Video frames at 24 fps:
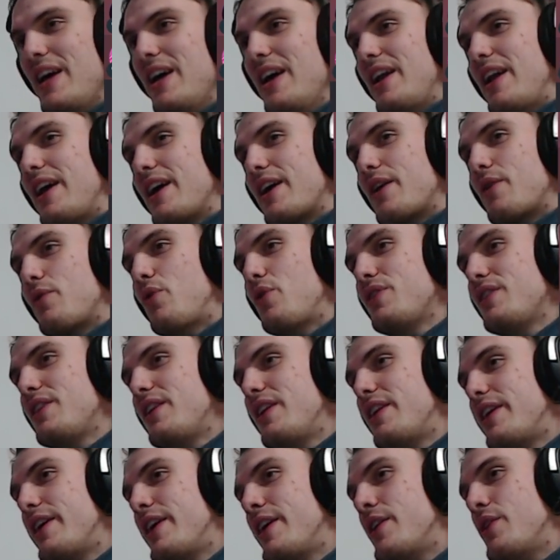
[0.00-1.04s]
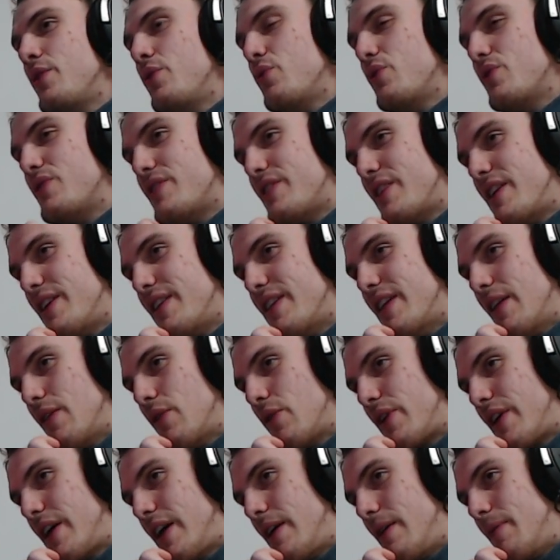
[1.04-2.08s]
Like on the lane, you would say that
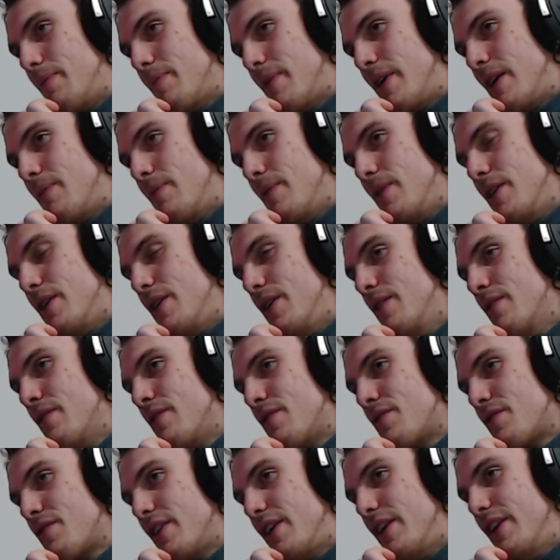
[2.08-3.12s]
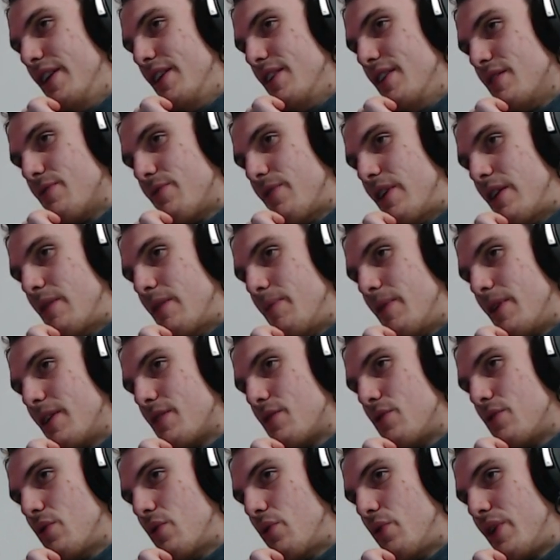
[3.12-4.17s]
okay, maybe heal is fine because
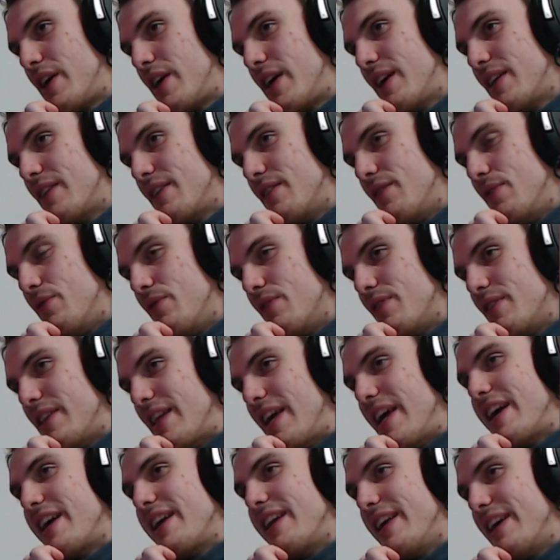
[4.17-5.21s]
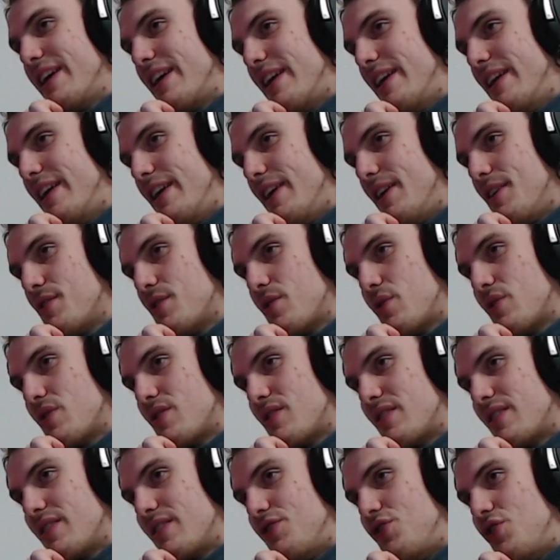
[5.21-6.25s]
you know you can't technically
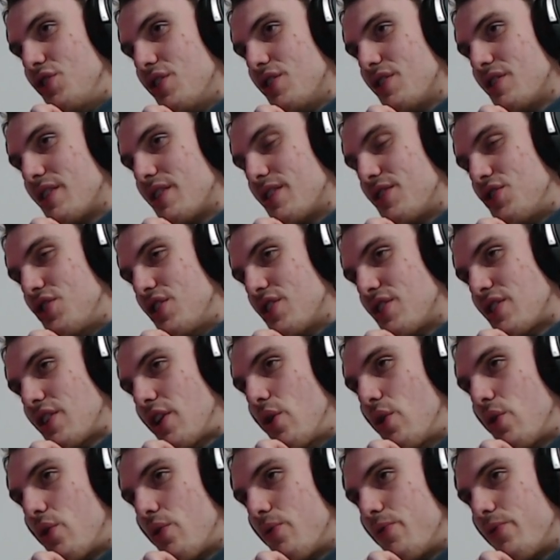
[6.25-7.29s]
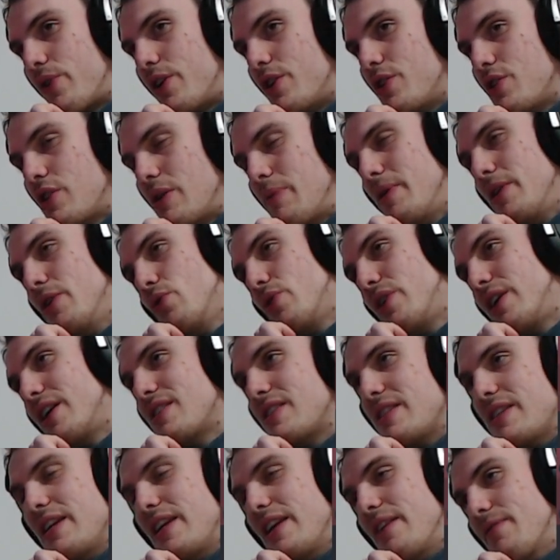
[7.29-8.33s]
exhaust Jinx because she has a yeah. lot of range. I mean, you can
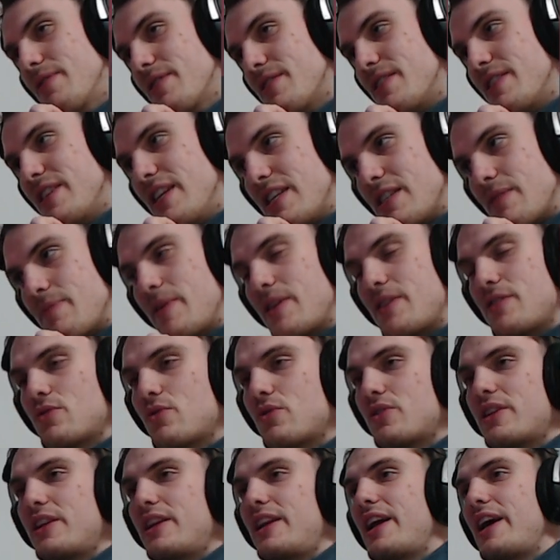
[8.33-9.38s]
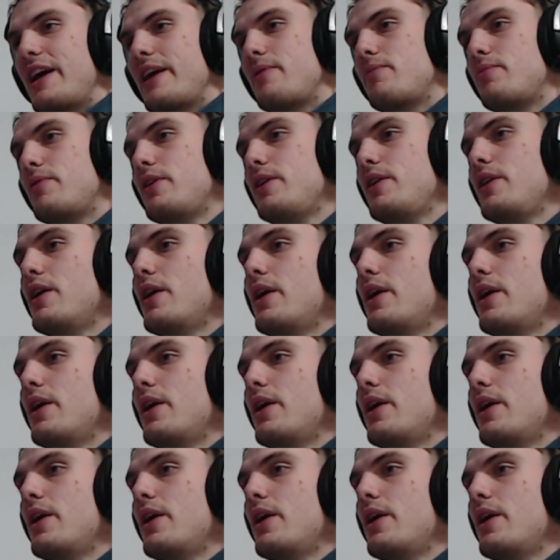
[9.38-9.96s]
say level 6, but it's not reliably.